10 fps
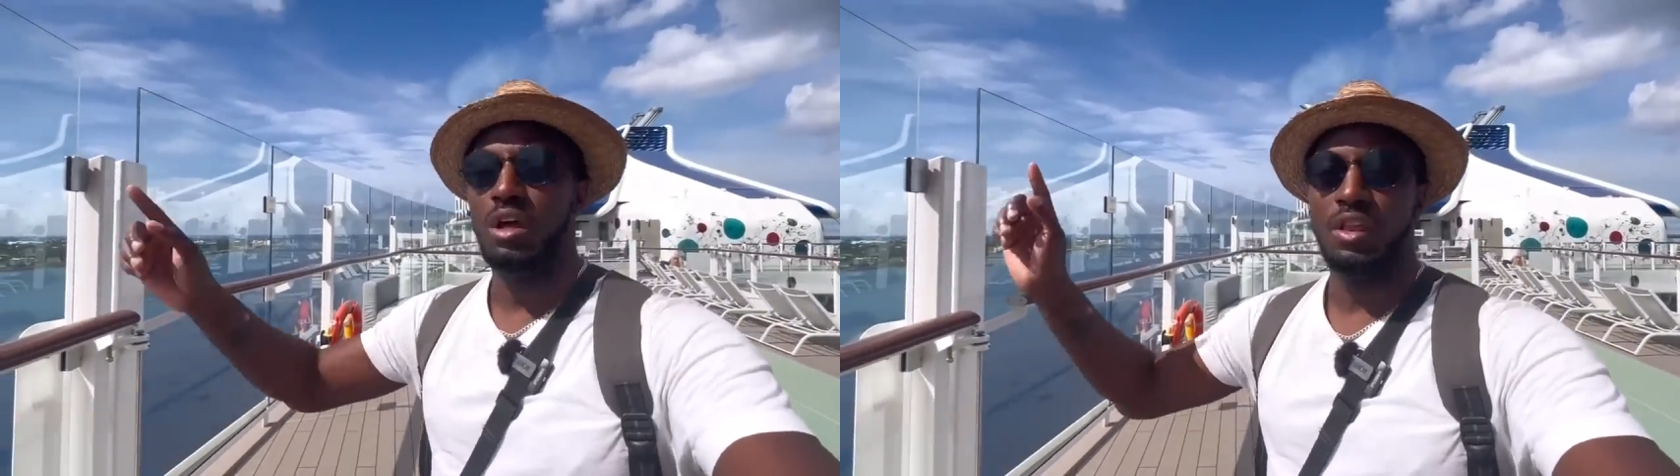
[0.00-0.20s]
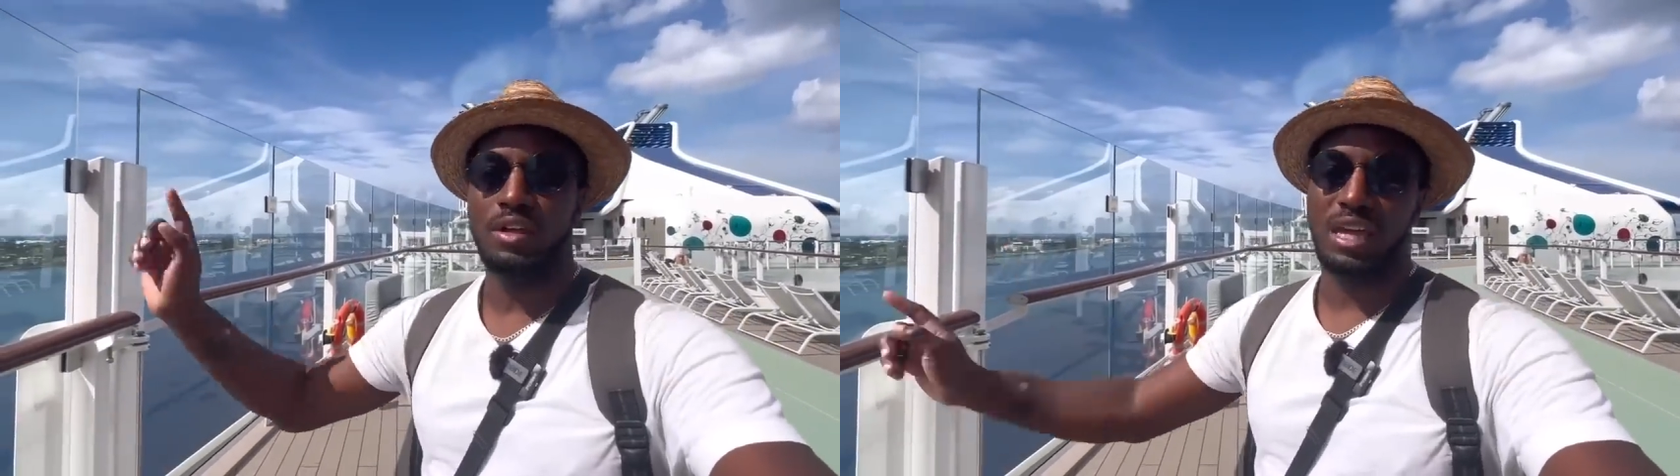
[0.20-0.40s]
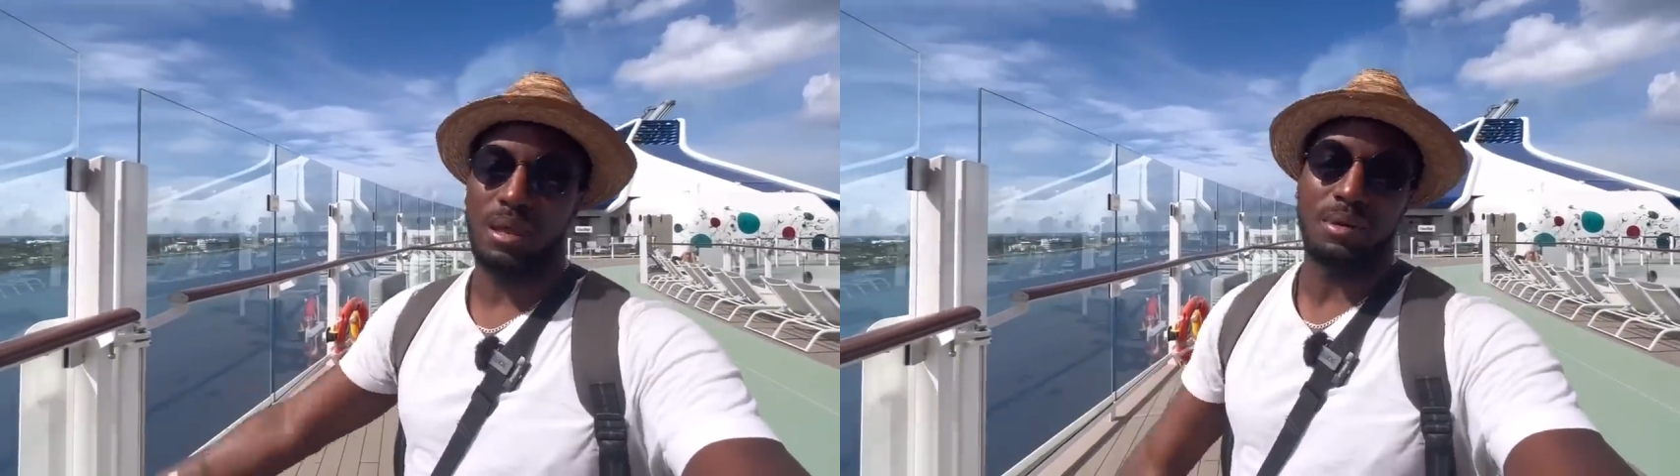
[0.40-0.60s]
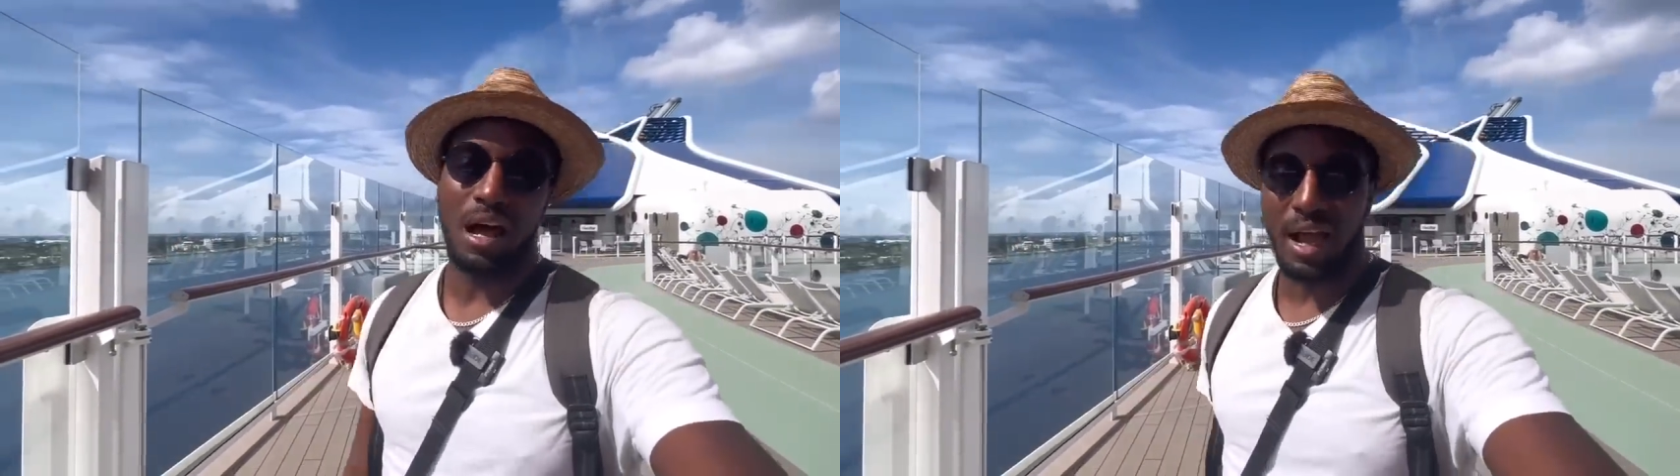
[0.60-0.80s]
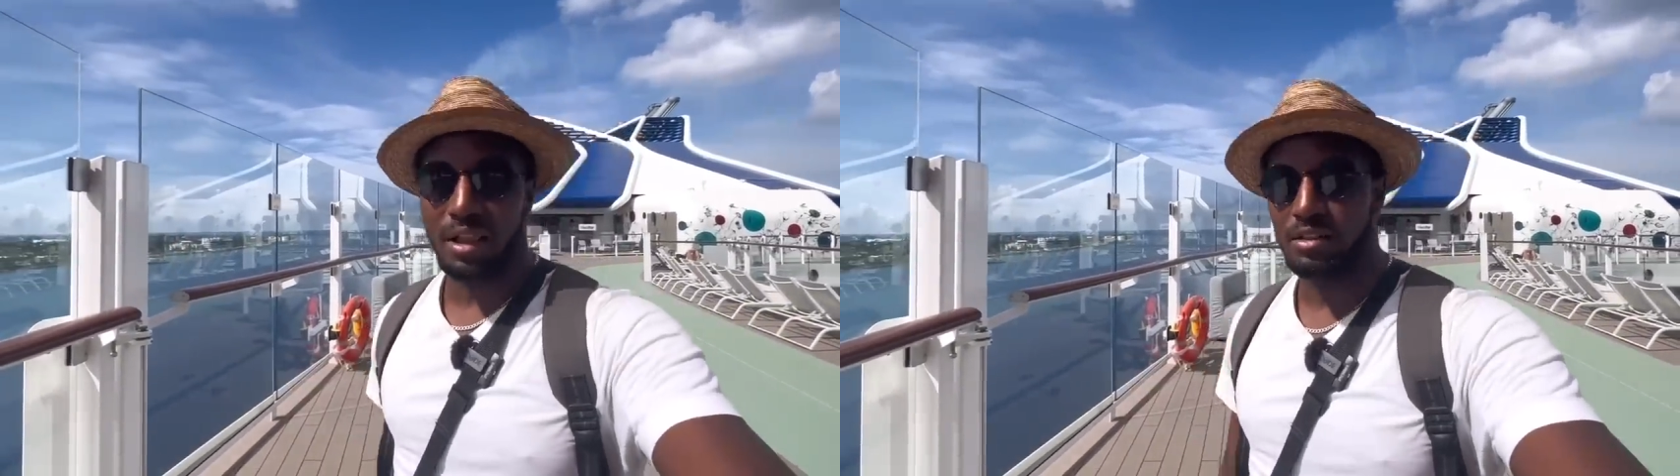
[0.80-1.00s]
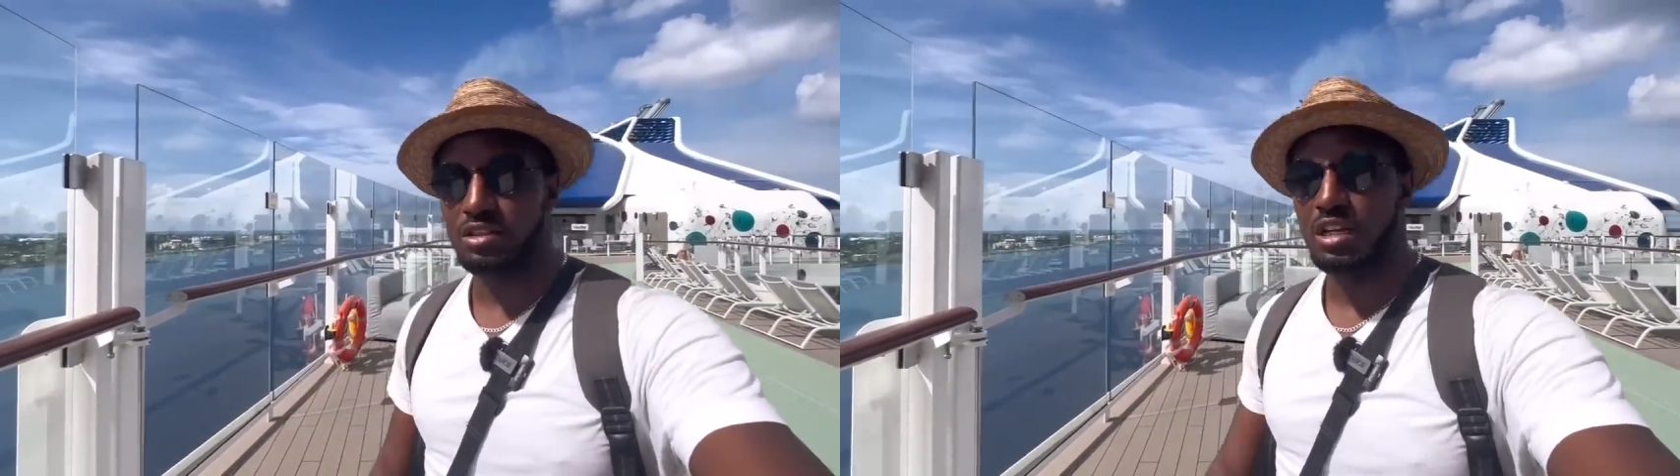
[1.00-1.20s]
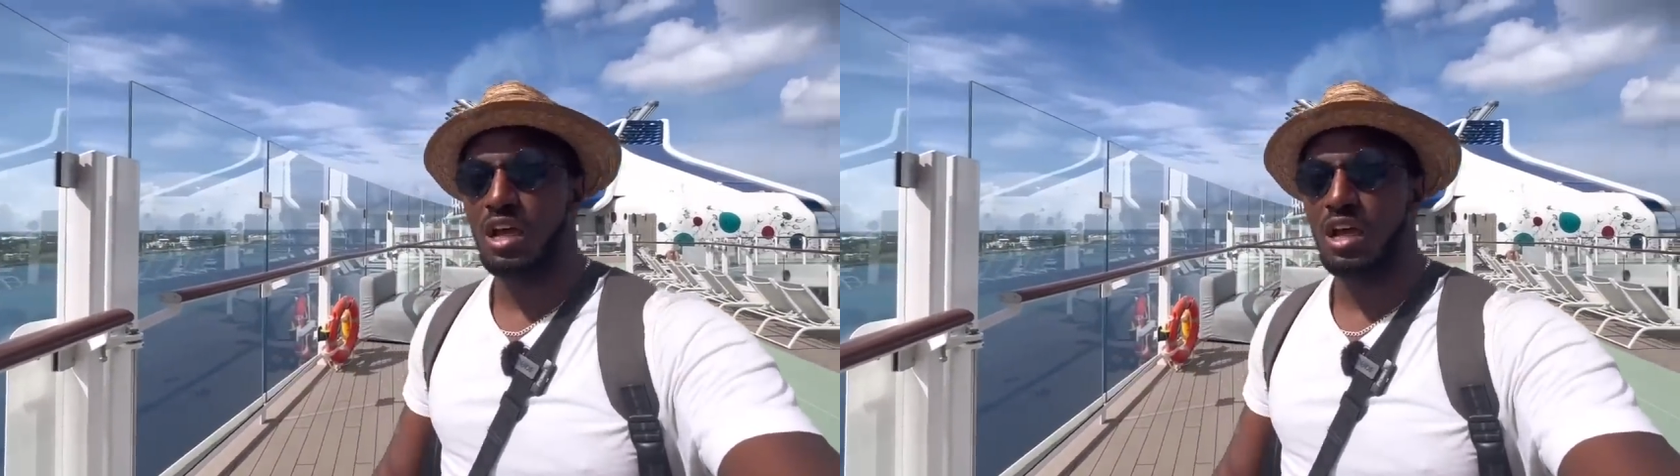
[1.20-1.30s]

the Cayman Islands.